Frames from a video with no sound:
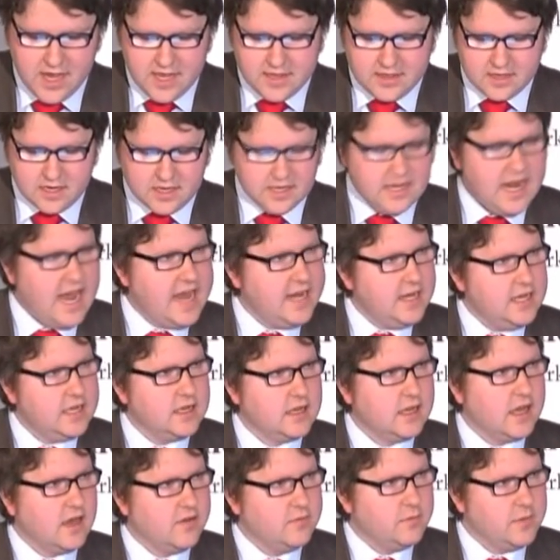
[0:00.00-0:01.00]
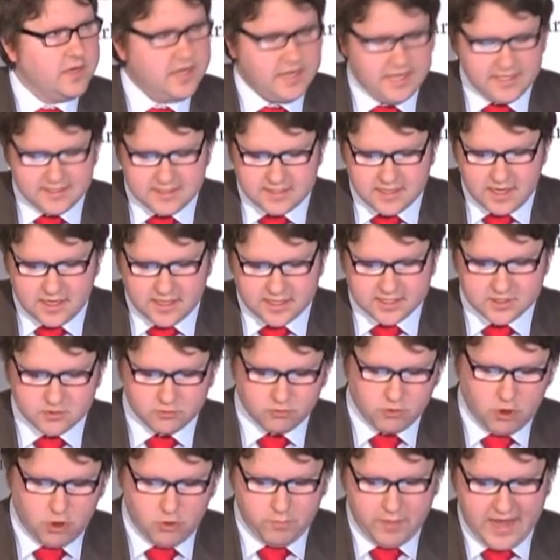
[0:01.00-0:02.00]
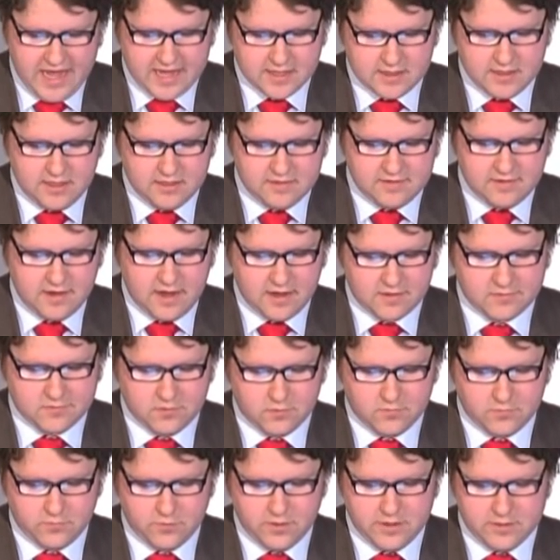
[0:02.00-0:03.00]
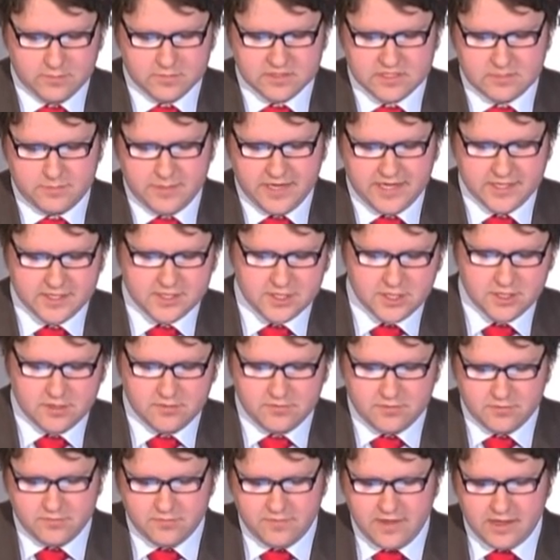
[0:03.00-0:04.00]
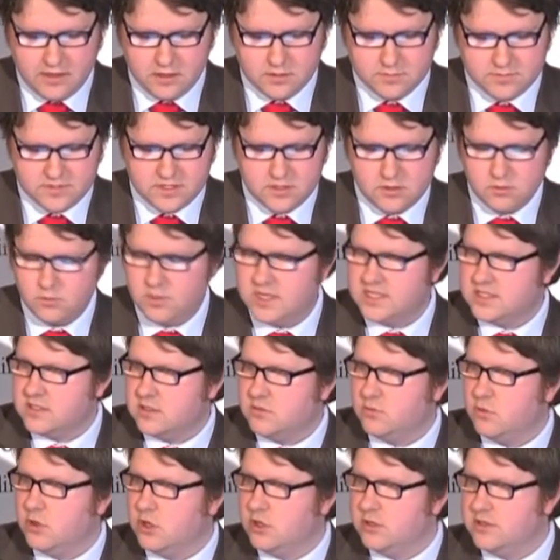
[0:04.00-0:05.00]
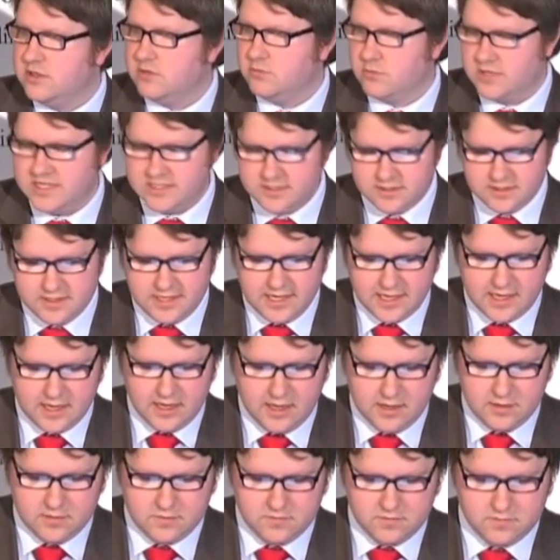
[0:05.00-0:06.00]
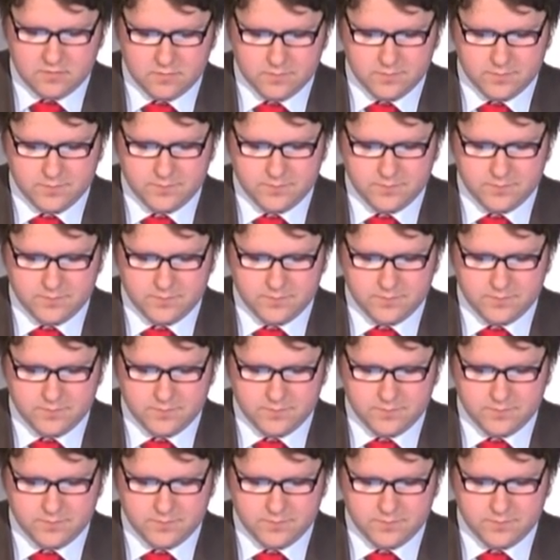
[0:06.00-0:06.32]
The Canadian government is starting to roll back the attacks on freedom of speech that have enveloped the Western world in recent decades.